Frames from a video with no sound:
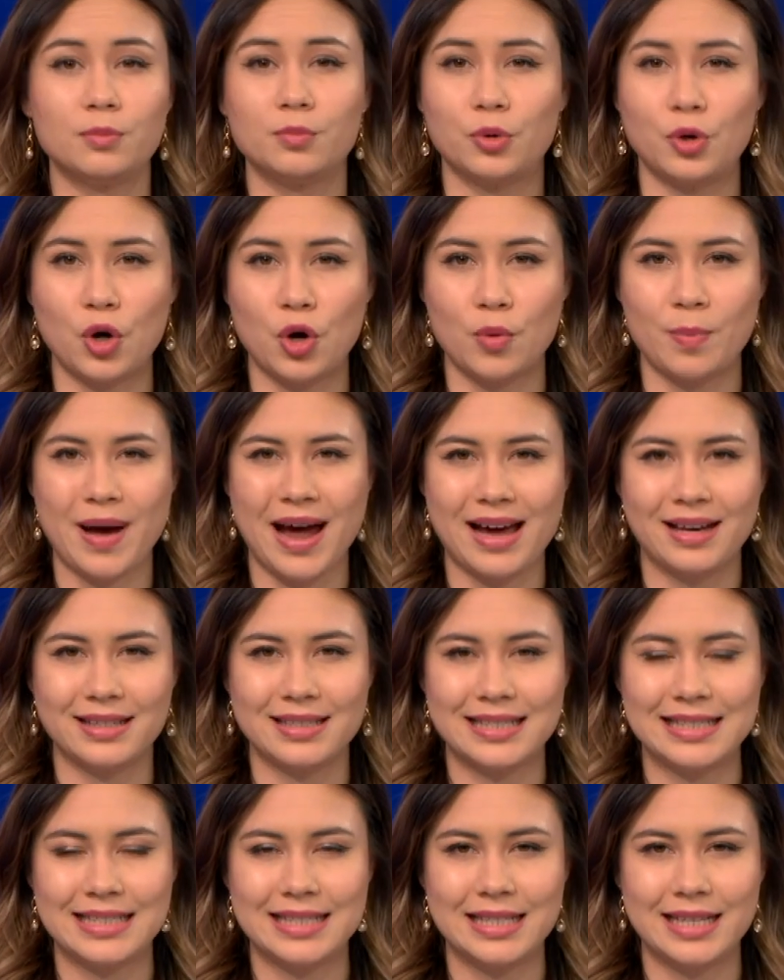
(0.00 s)

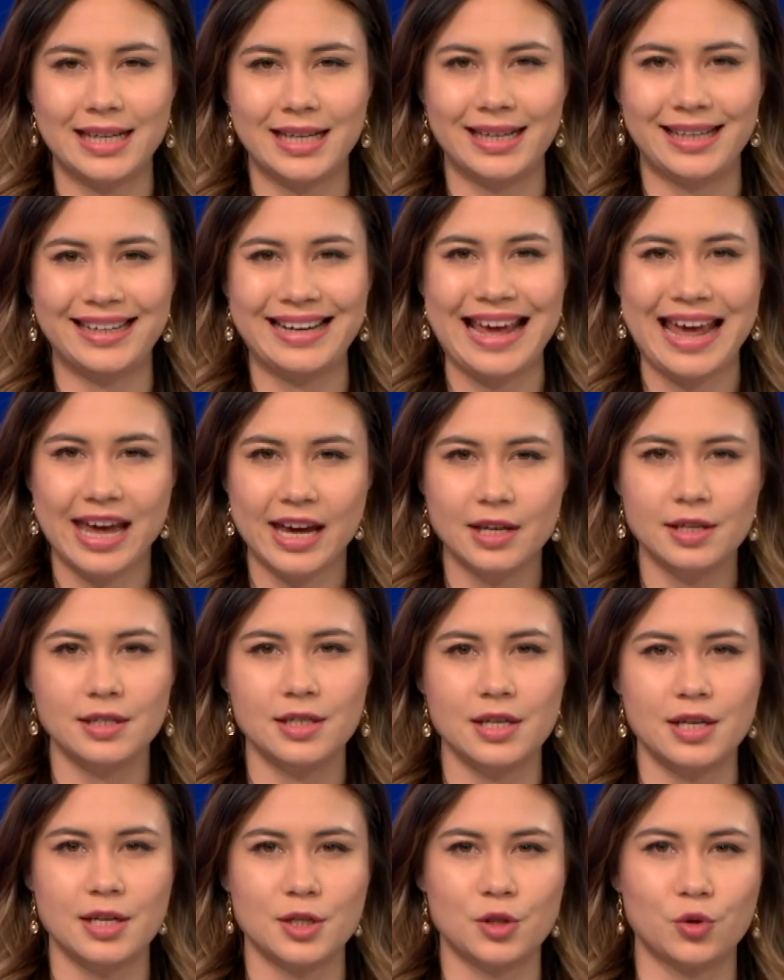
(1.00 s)
pro-Palestinian and
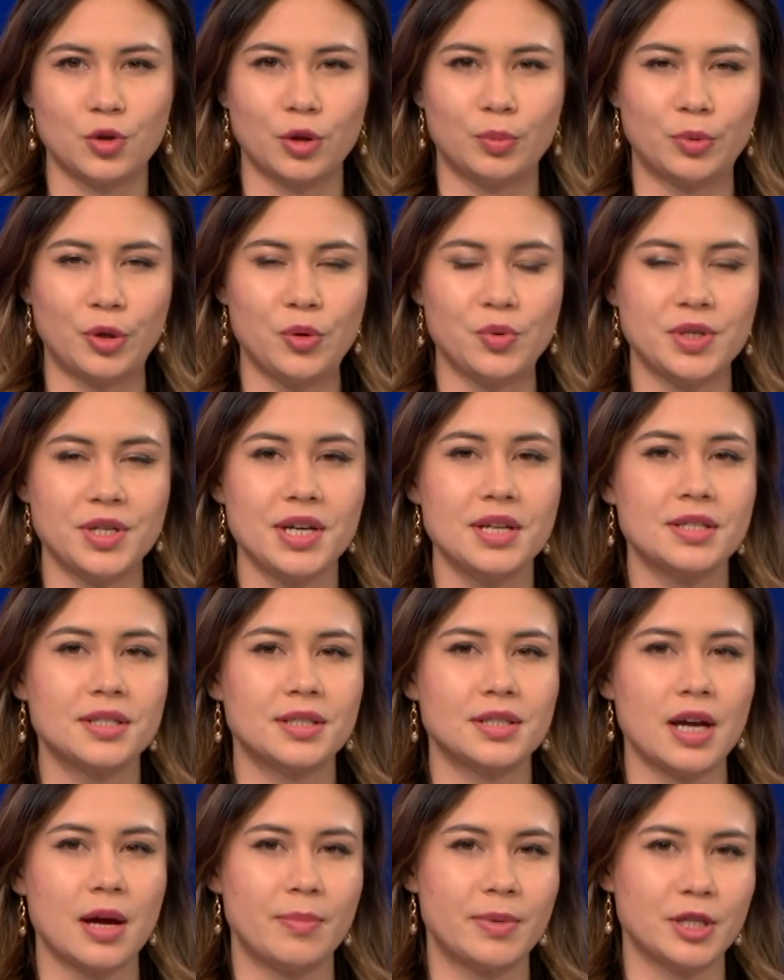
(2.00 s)
anti-Israel
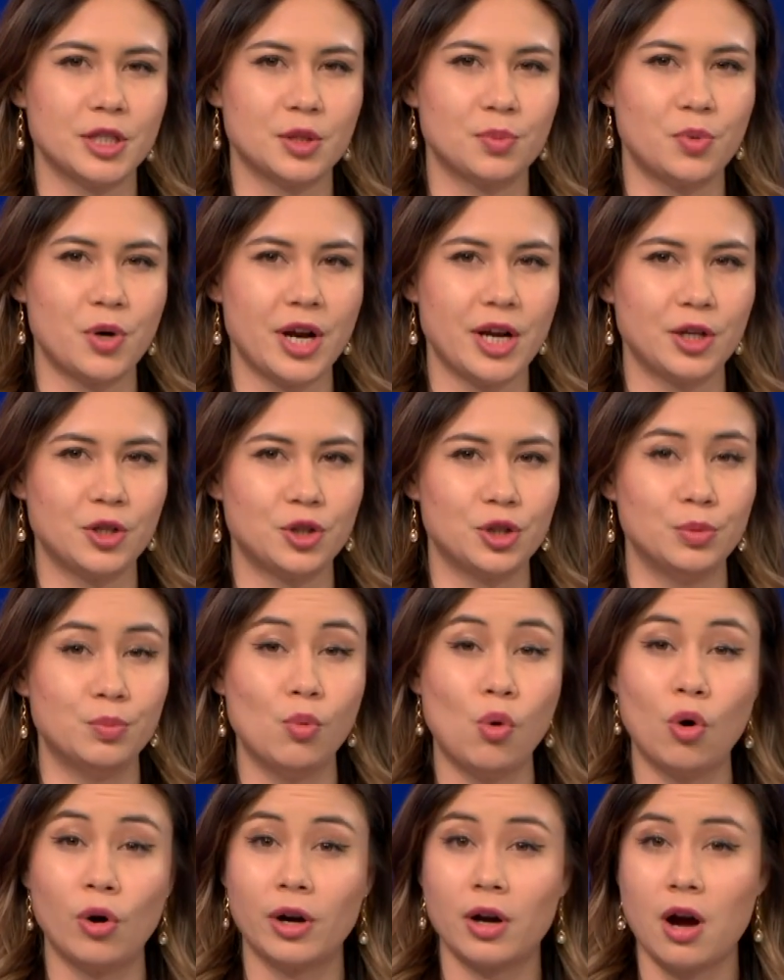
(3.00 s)
protests have been spreading to
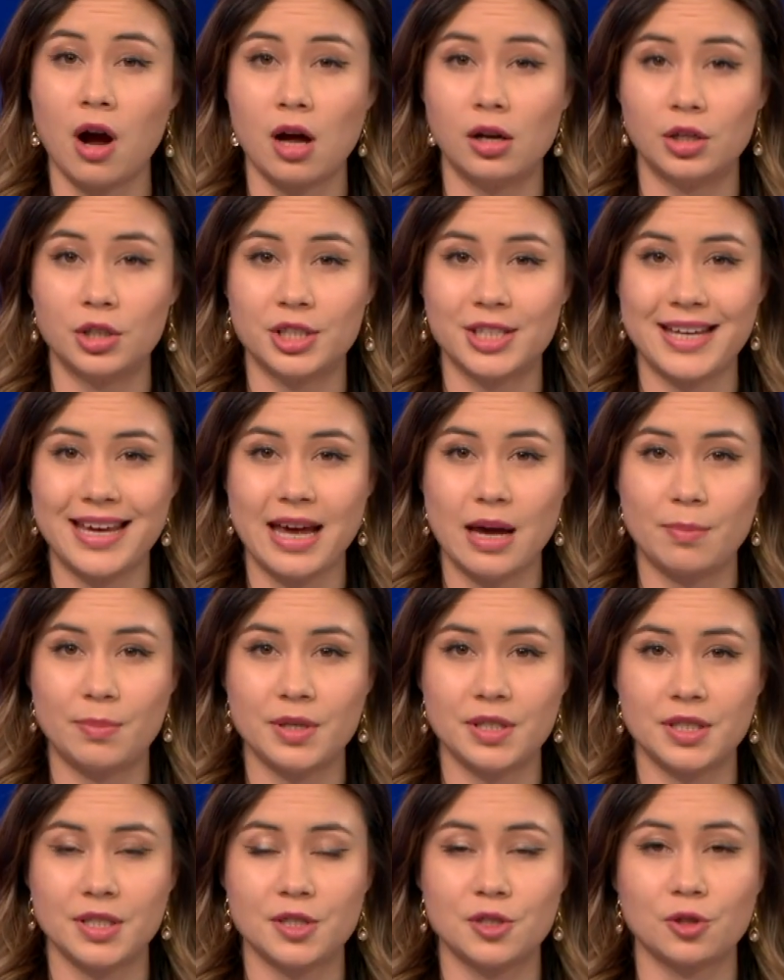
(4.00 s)
more college
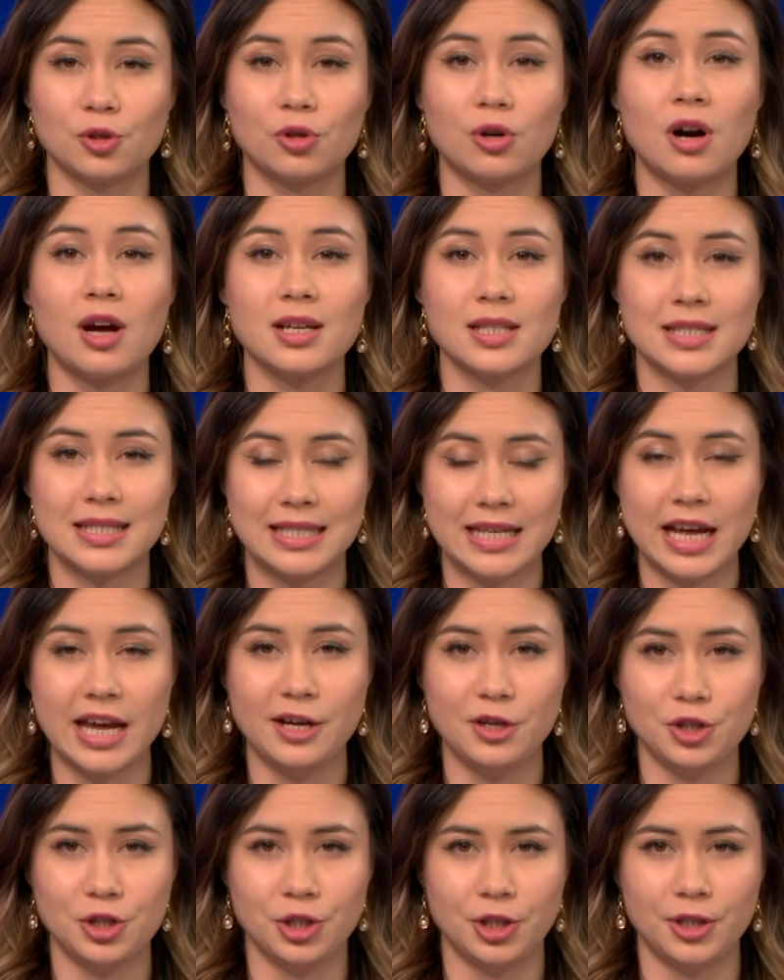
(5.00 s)
campuses across the
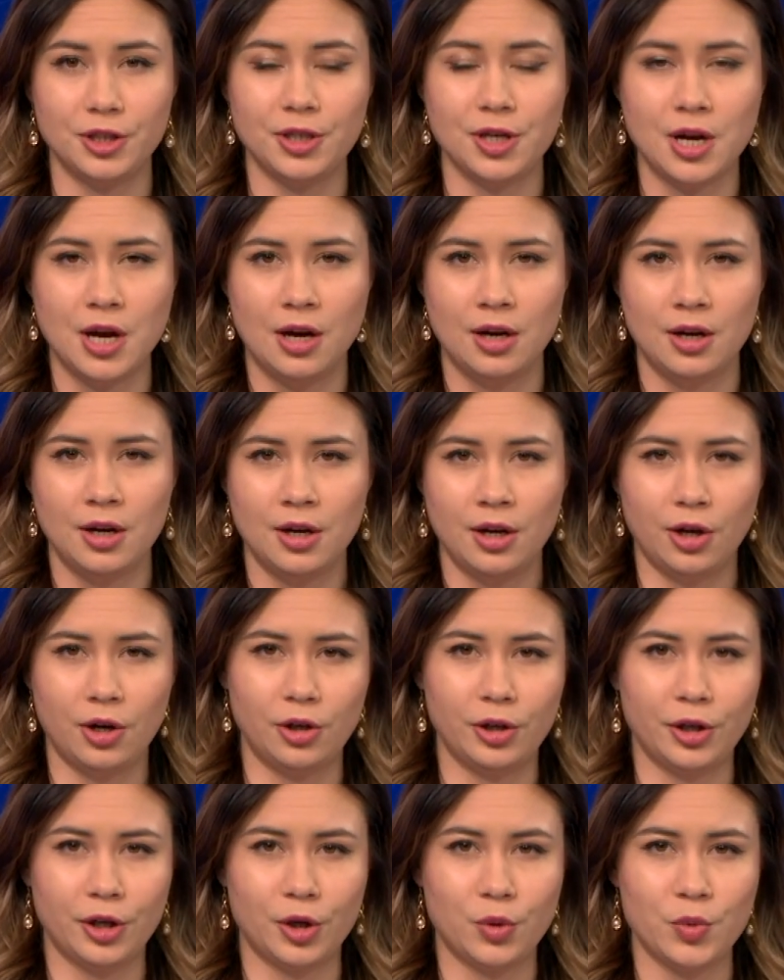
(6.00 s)
nation.
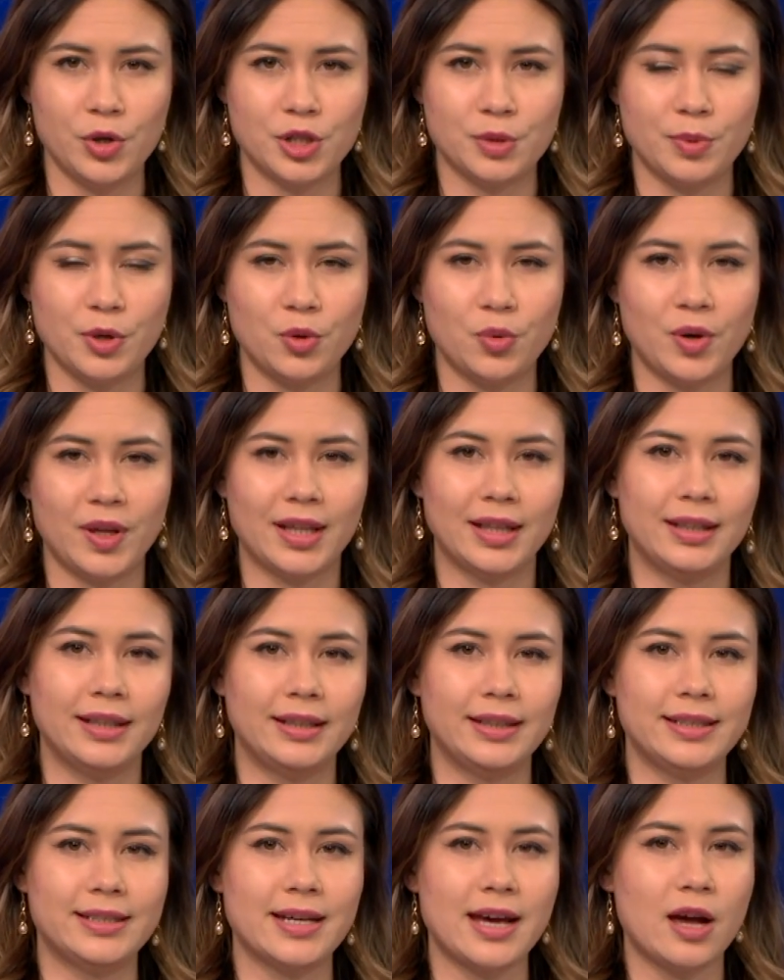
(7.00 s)
Earlier, we spoke with
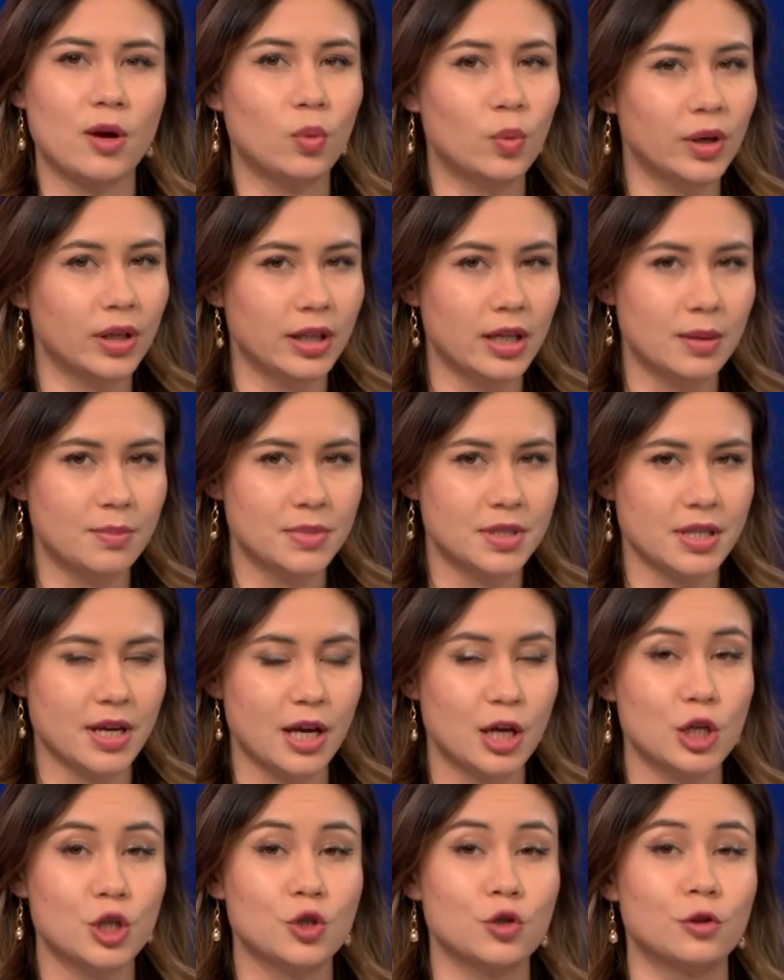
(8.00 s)
Lily Tang Williams,
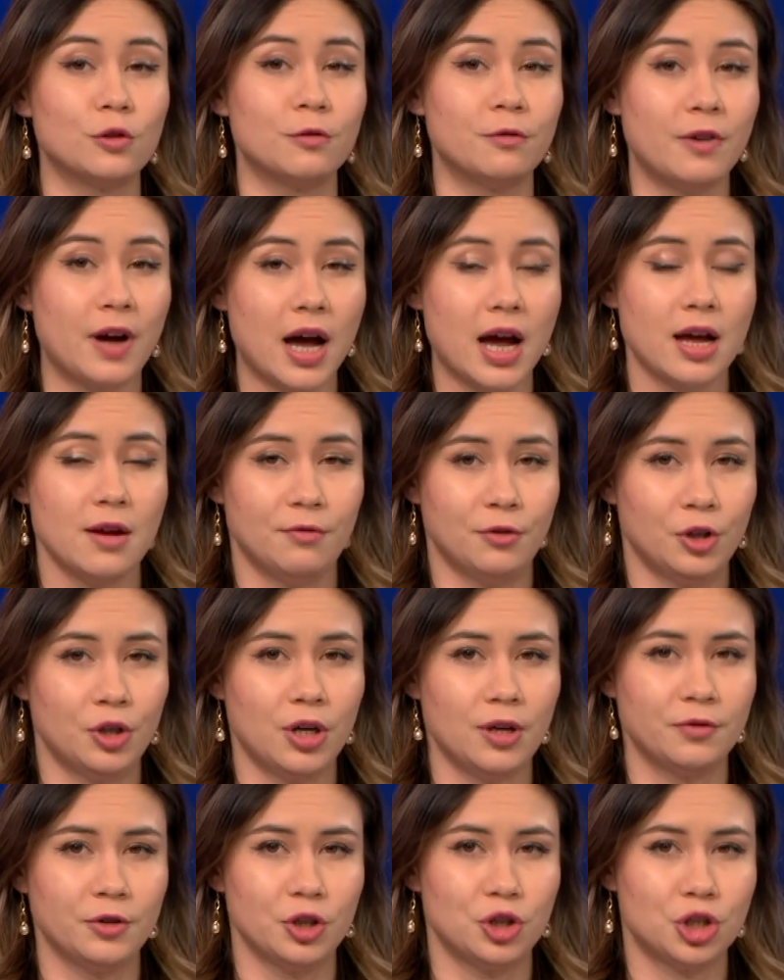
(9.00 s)
a survivor
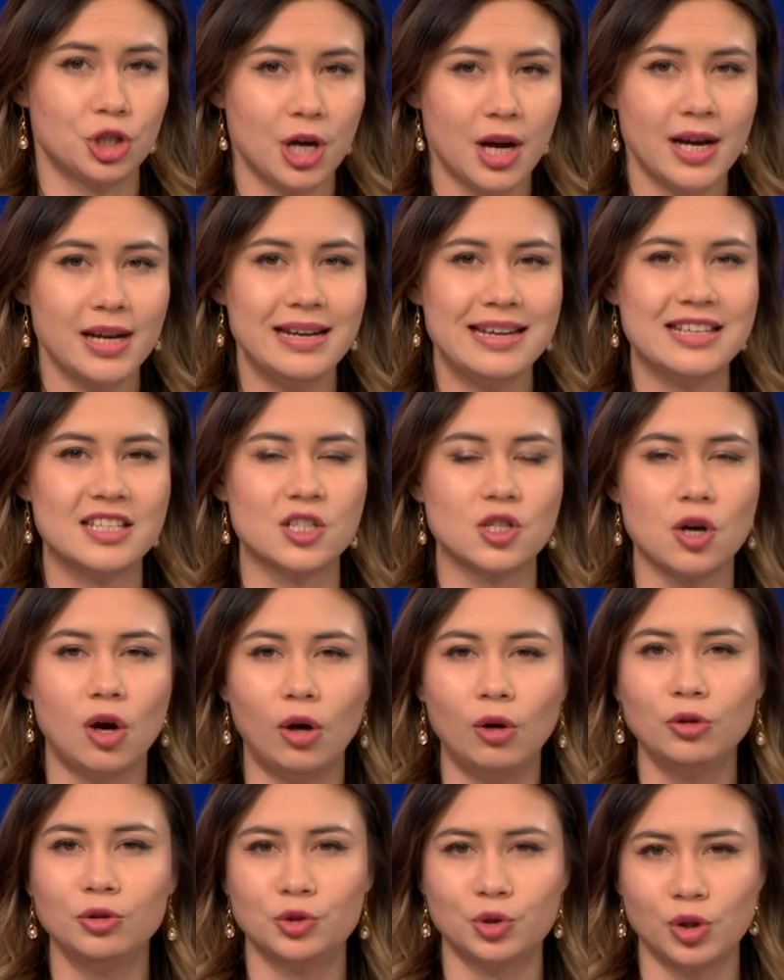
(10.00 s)
of the Chinese
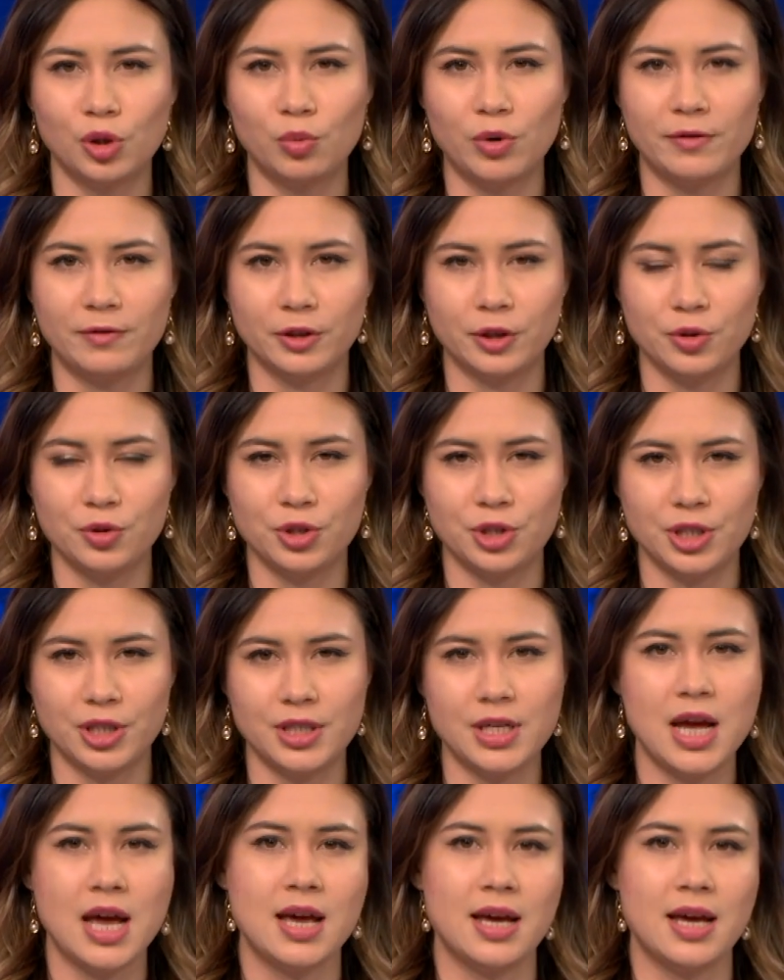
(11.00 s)
Cultural Revolution